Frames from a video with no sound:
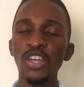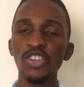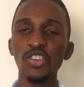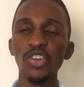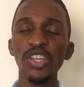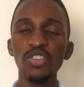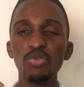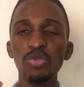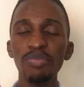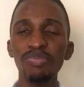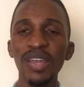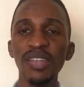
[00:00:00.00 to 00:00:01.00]
So you to
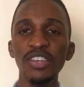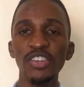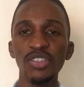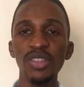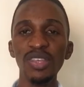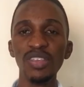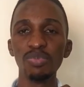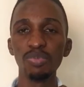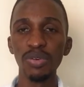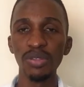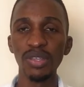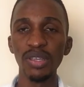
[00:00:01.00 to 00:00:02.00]
replenish these
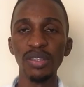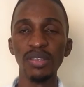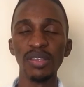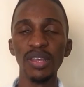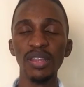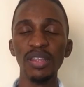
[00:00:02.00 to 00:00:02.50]
proteins,